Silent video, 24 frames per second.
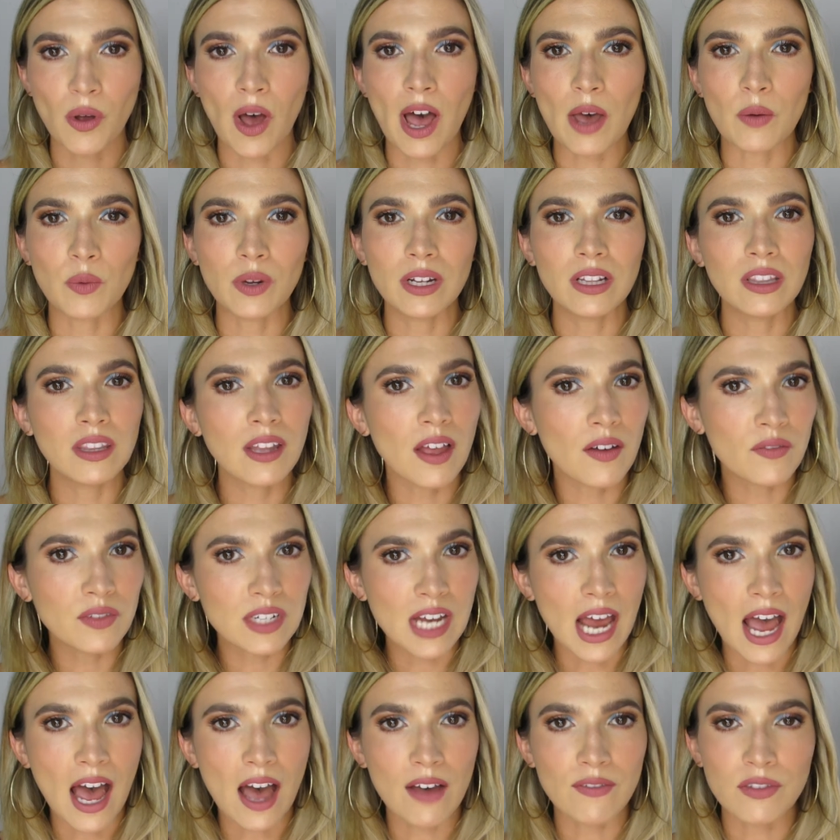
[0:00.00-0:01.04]
I would love to
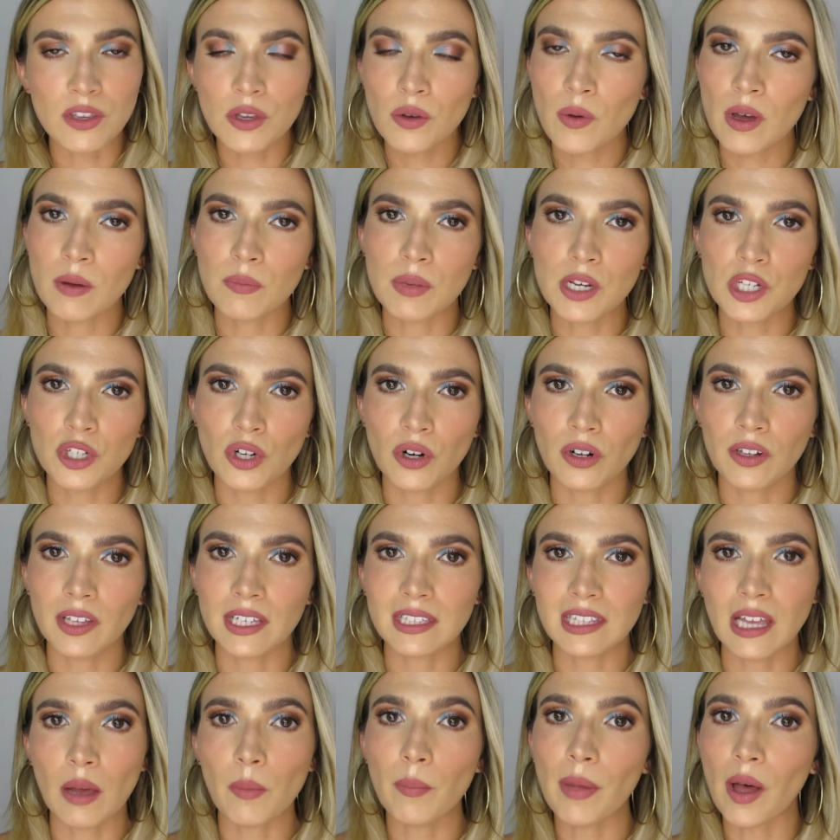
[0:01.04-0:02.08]
have you and be sure to click
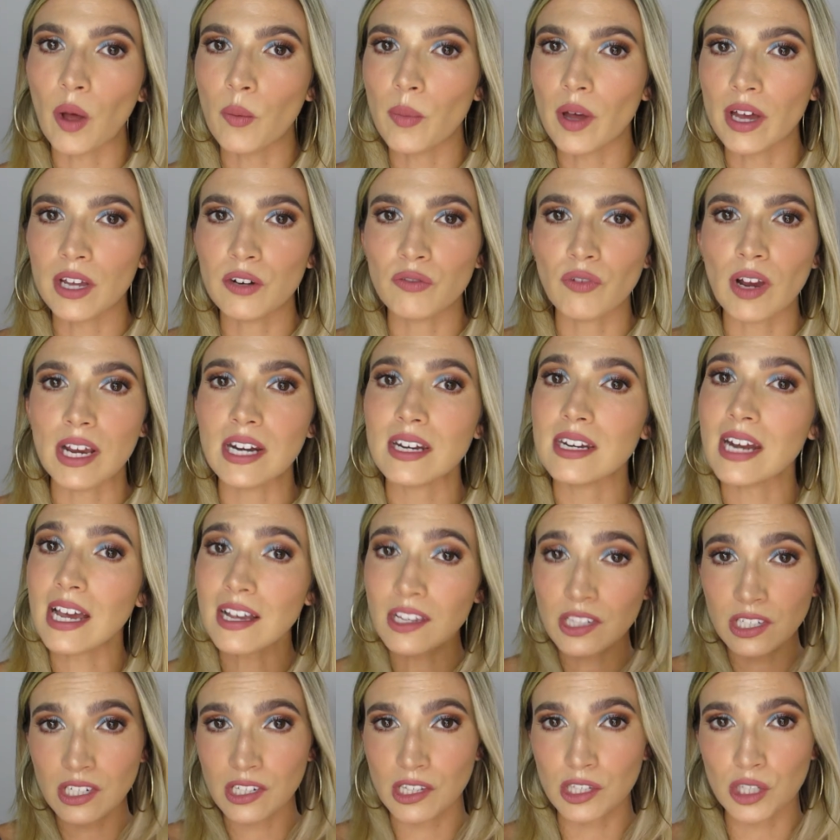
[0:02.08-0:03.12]
that bell button right
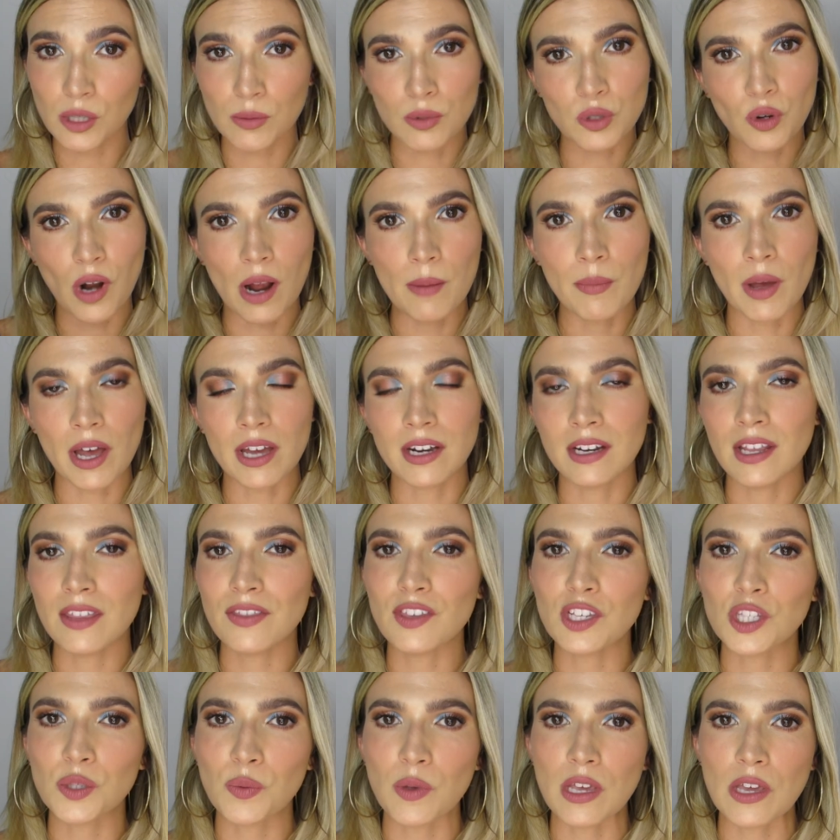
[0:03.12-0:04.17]
next to the subscribe button.
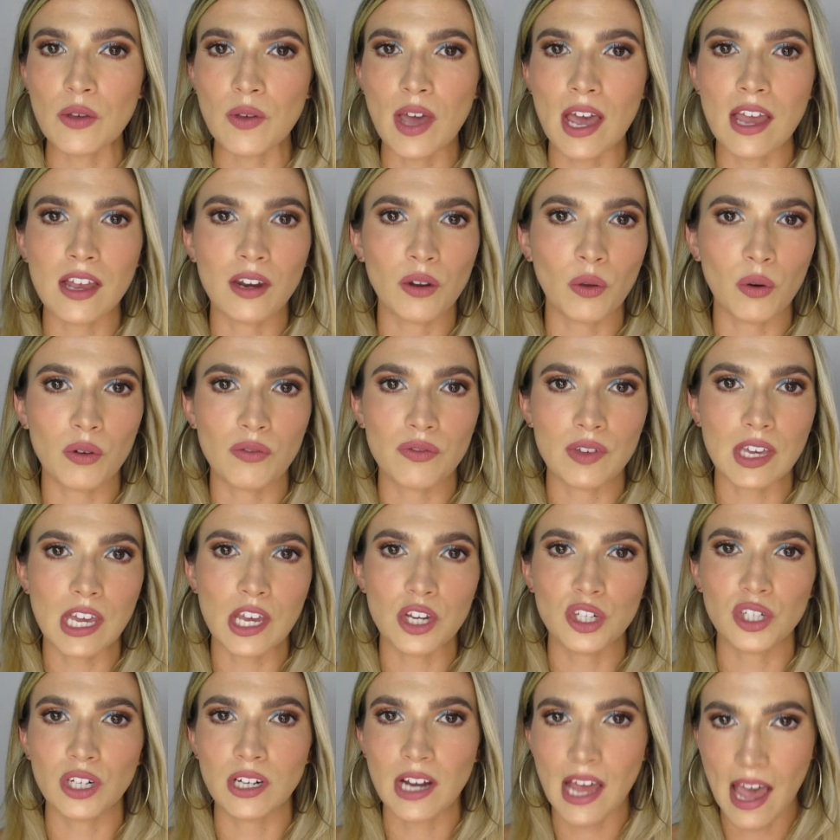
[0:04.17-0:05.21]
This way you get a
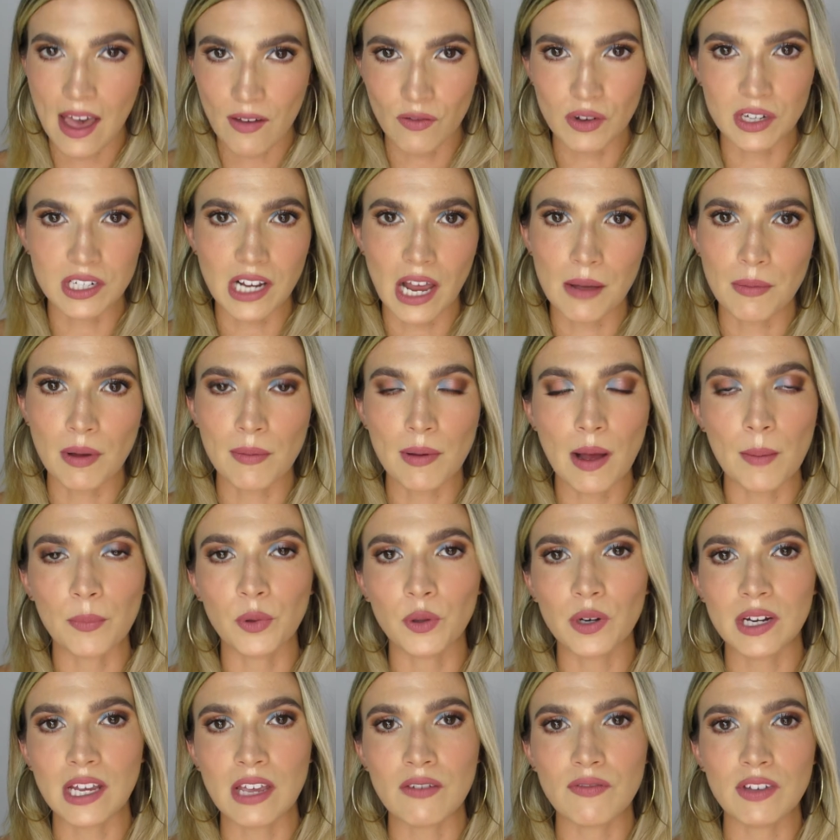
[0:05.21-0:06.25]
notification every time I'm
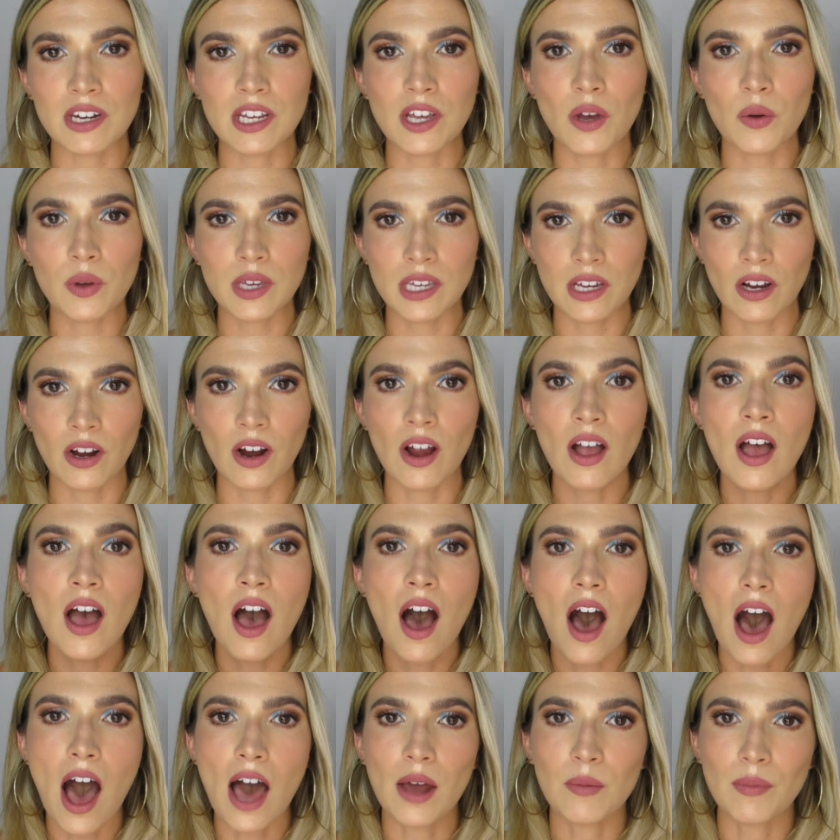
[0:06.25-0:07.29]
uploading a video here
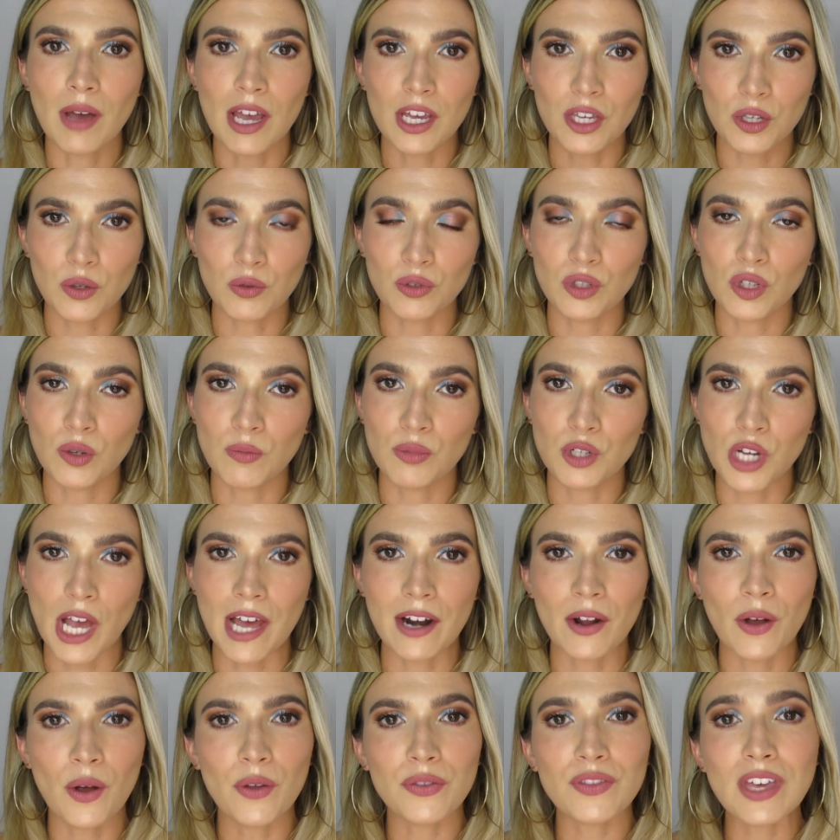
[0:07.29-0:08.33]
on my YouTube channel.